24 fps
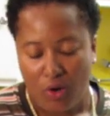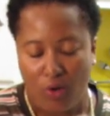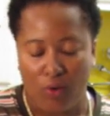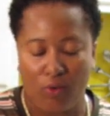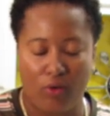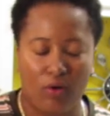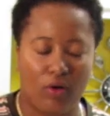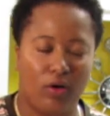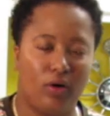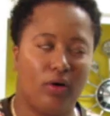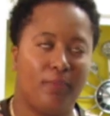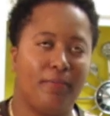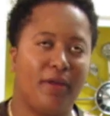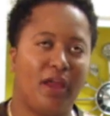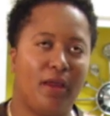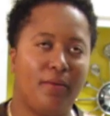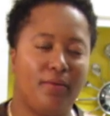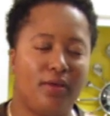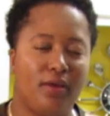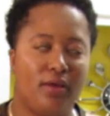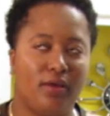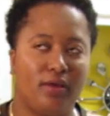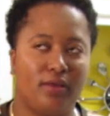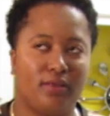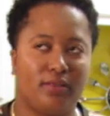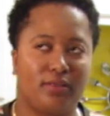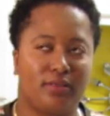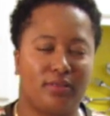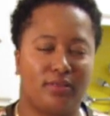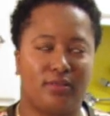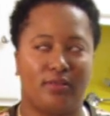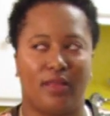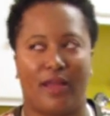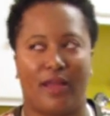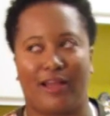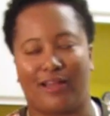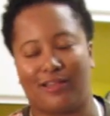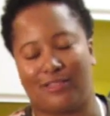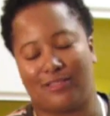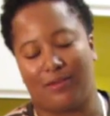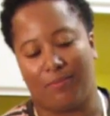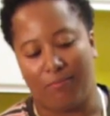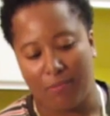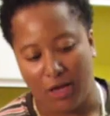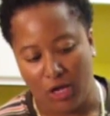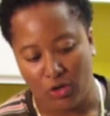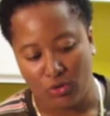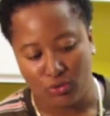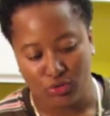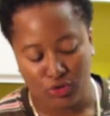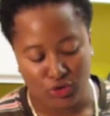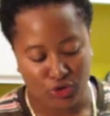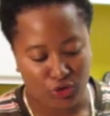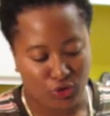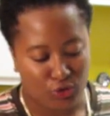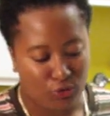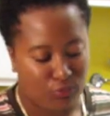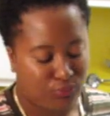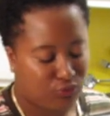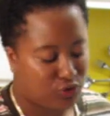or maybe like a tomato soup.